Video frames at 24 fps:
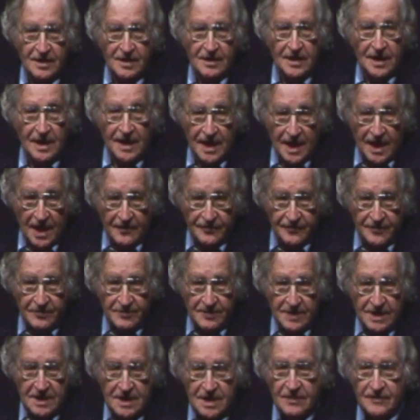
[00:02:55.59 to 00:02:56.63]
they have
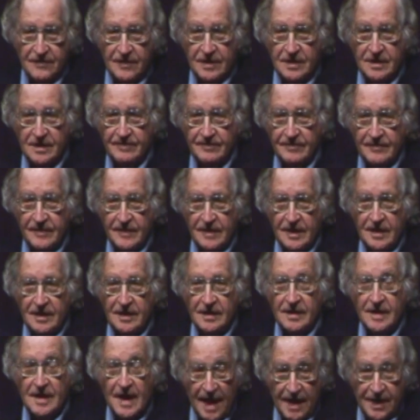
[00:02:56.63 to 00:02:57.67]
to be given
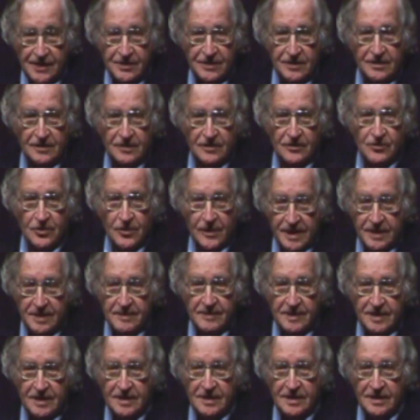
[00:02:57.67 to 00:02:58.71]
national
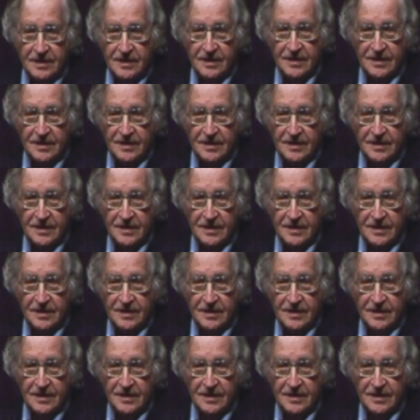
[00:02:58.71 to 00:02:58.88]
treatment,